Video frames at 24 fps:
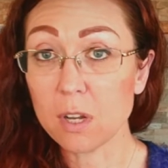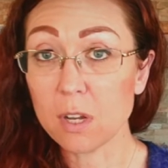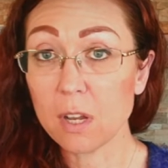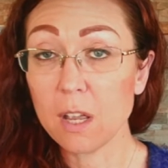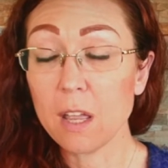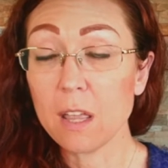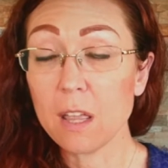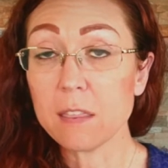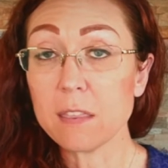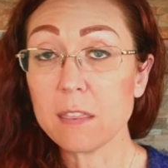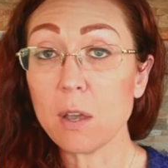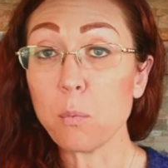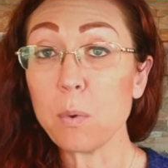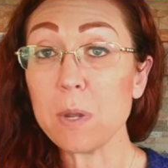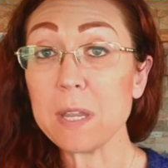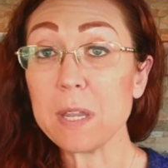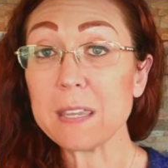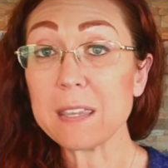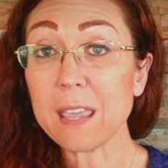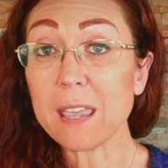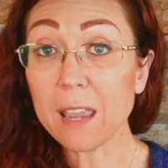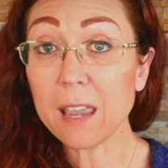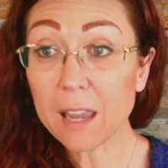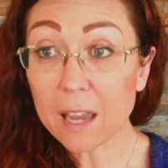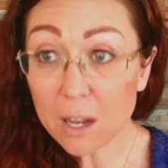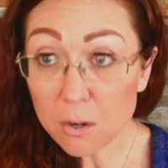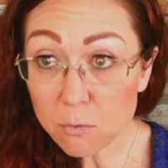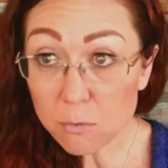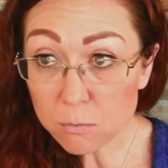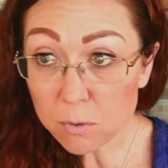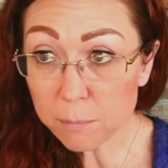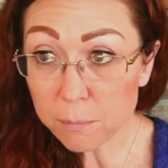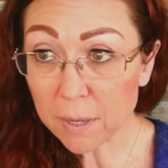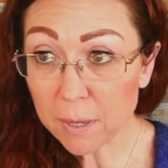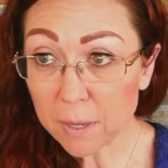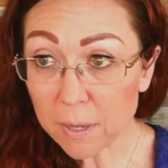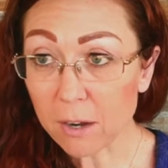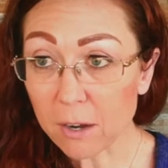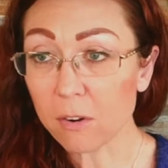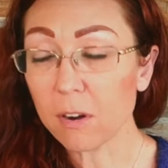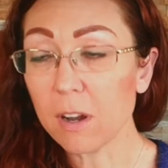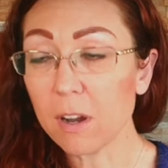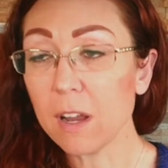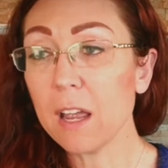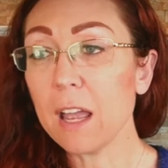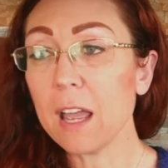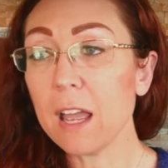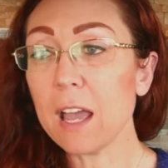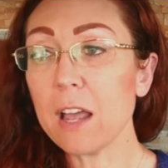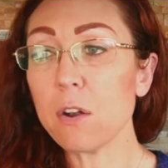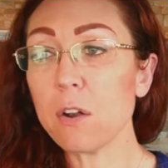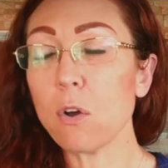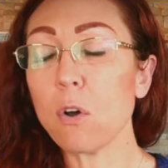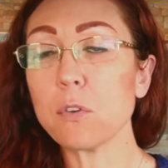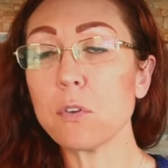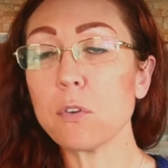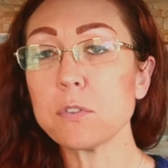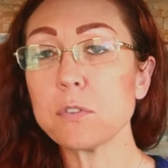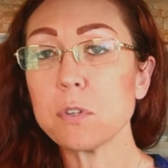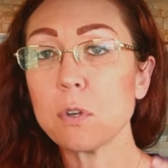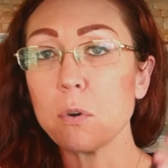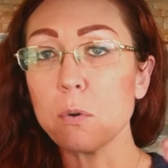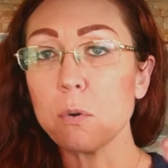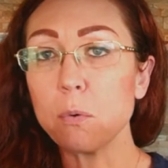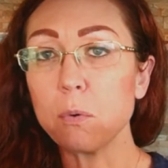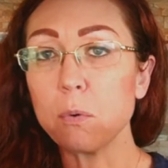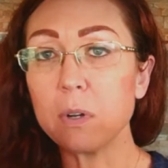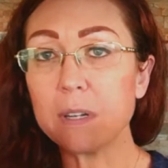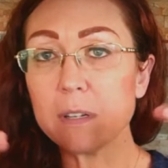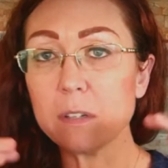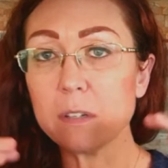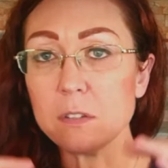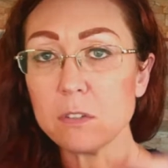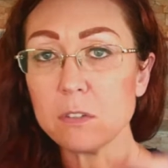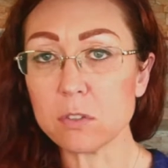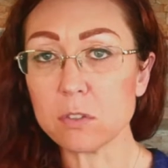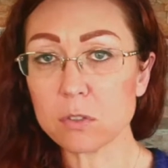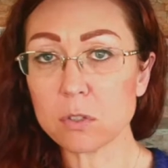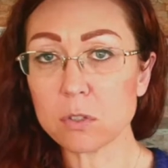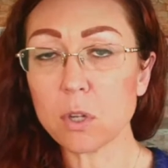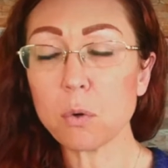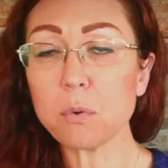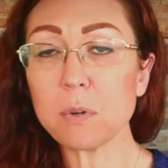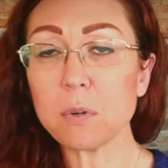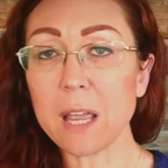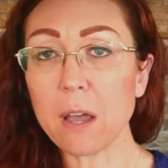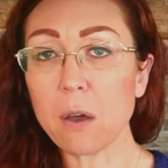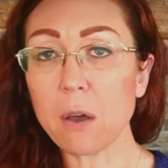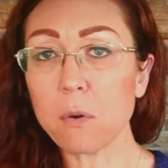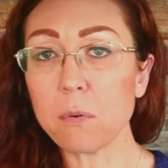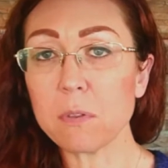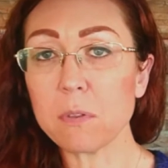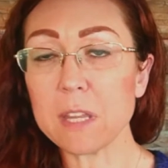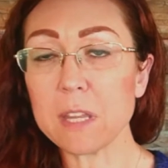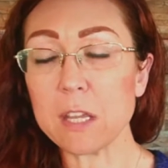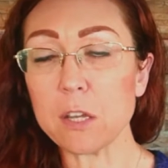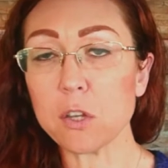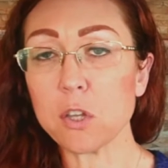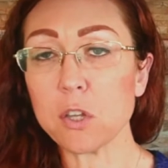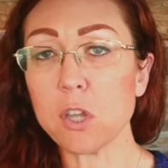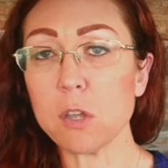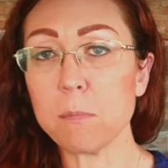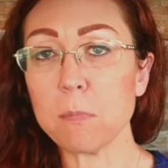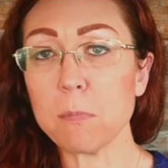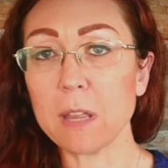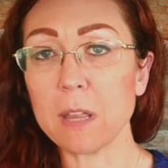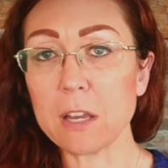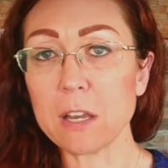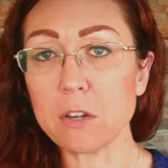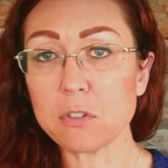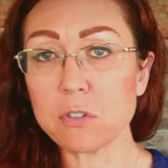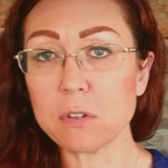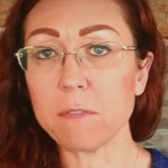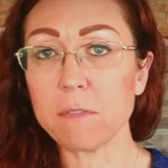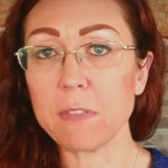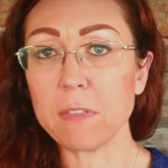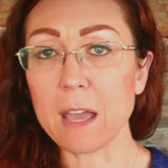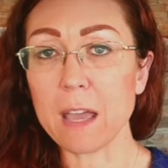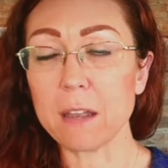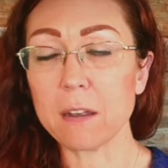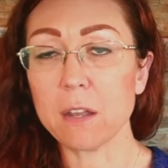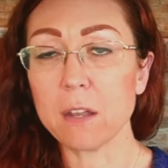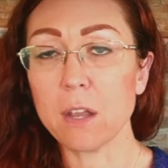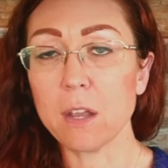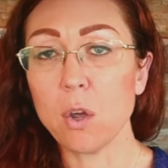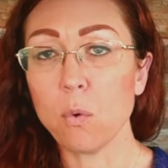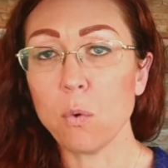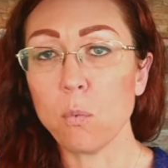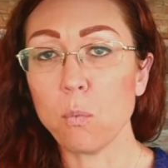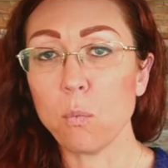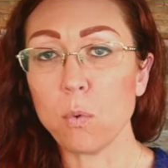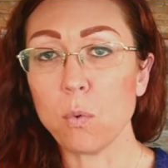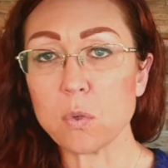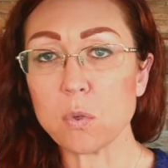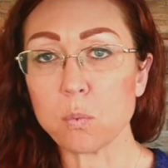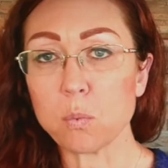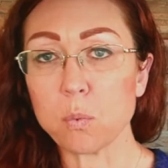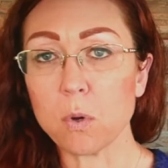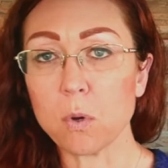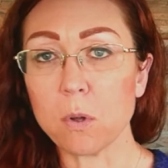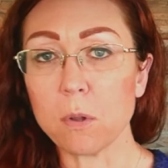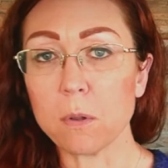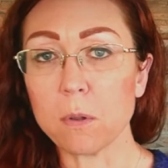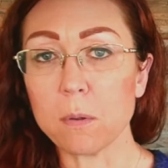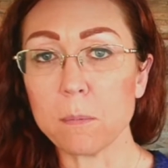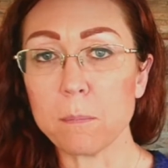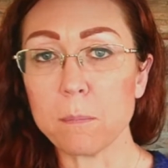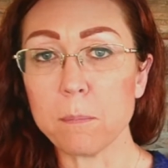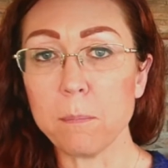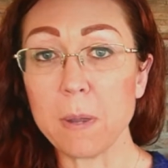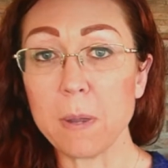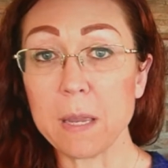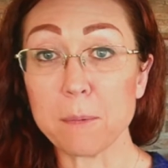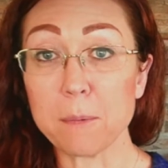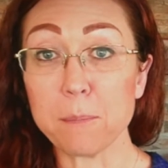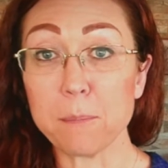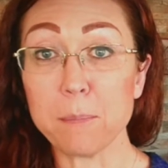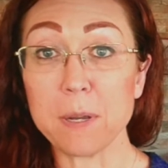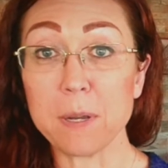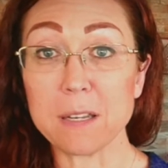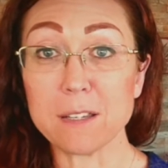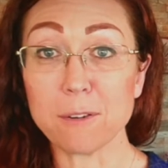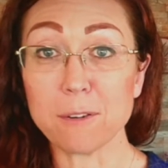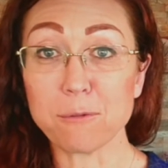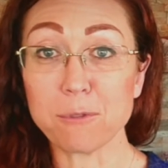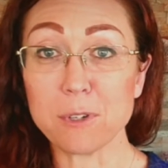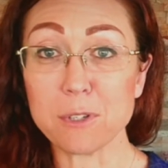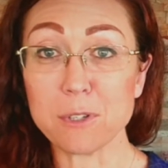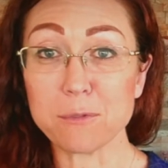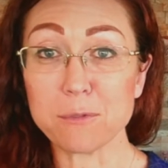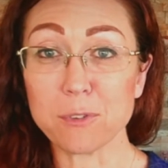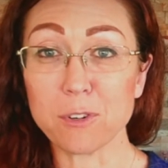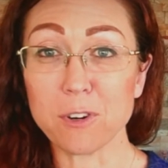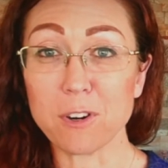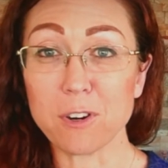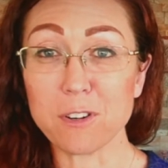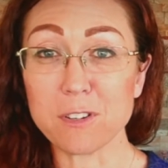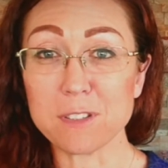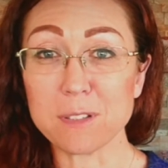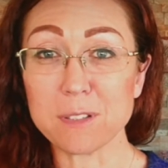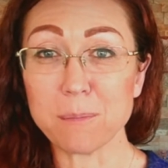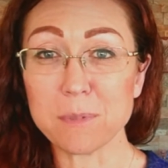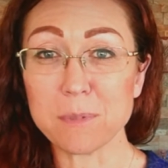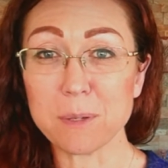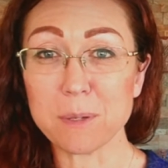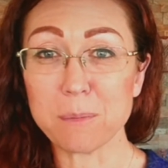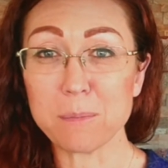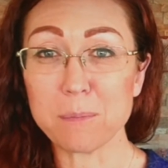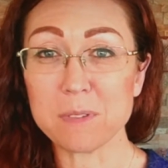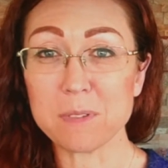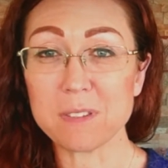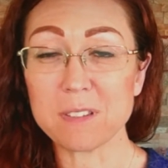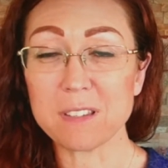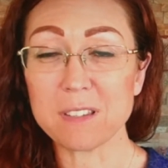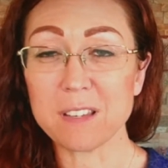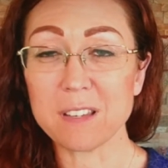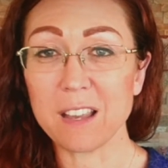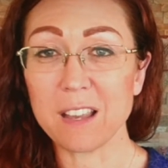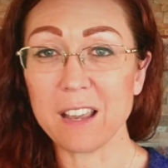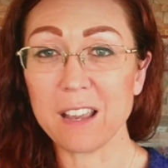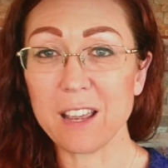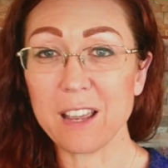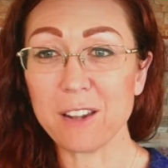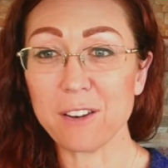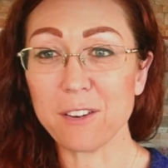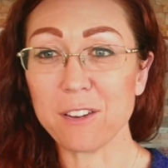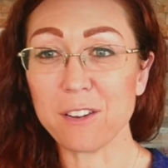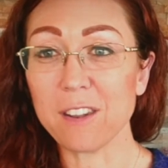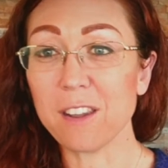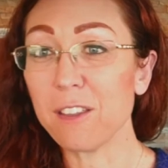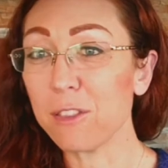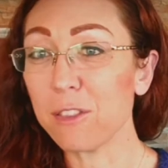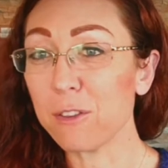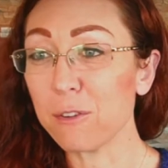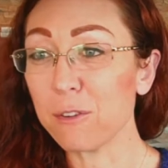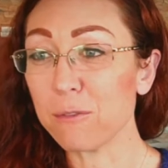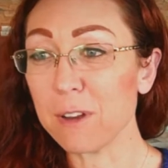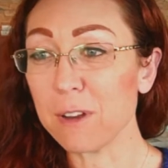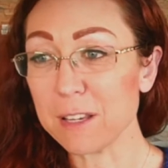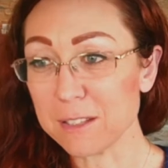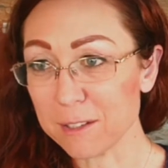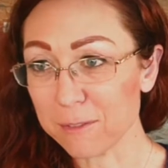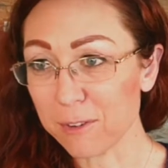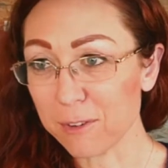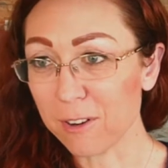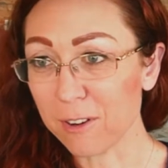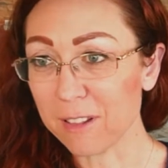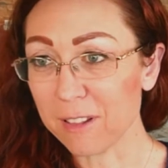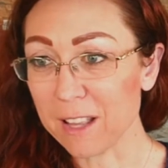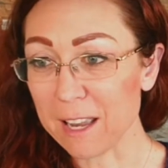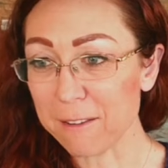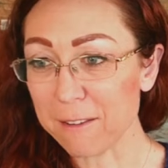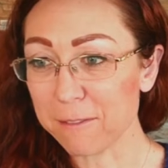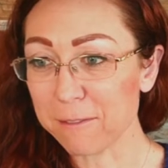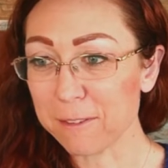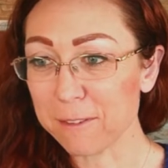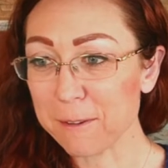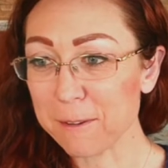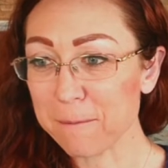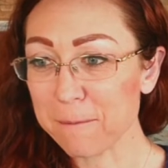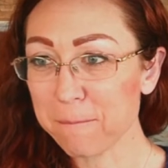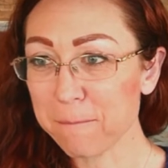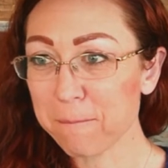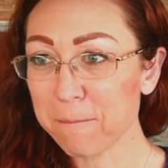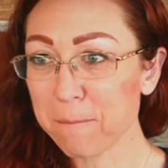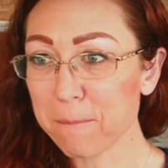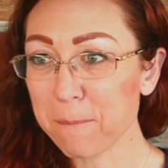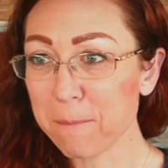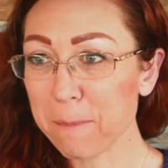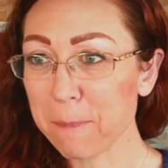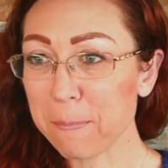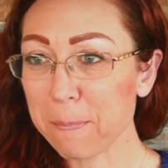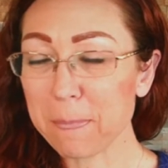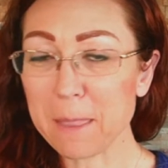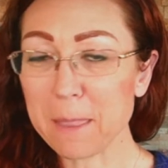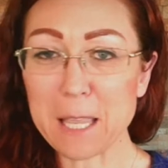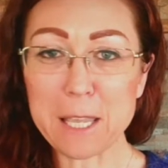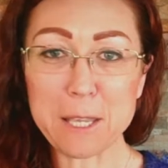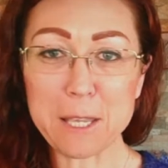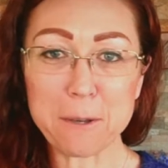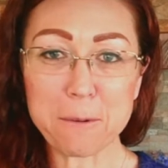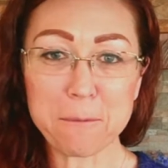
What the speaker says: that we can repair, and also slow down the accumulation of that, which will make a big difference for our symptoms and the rest of our life. Thank you.